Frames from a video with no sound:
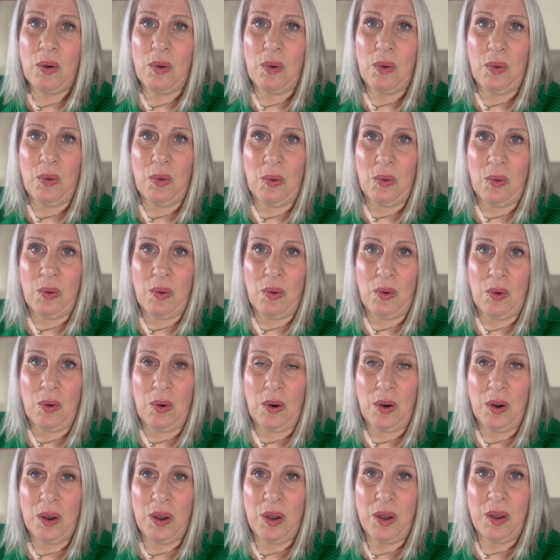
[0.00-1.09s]

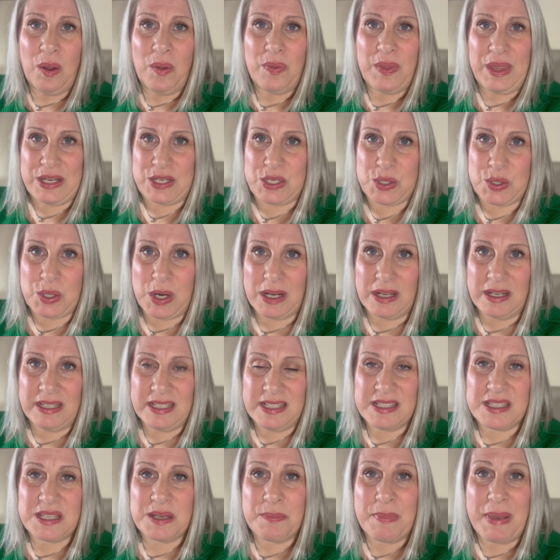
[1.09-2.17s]
or they're
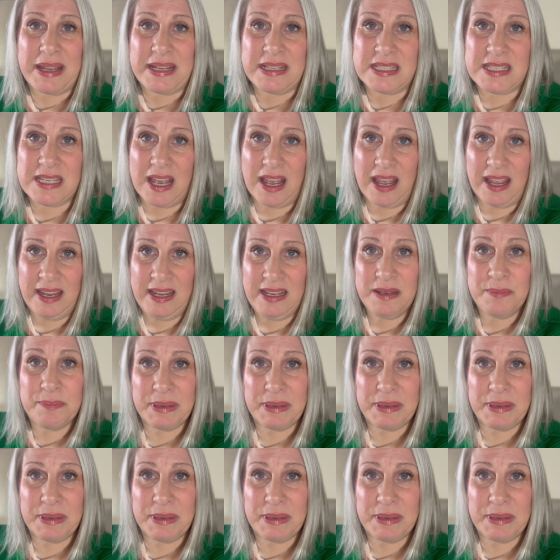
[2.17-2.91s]
struggling to maintain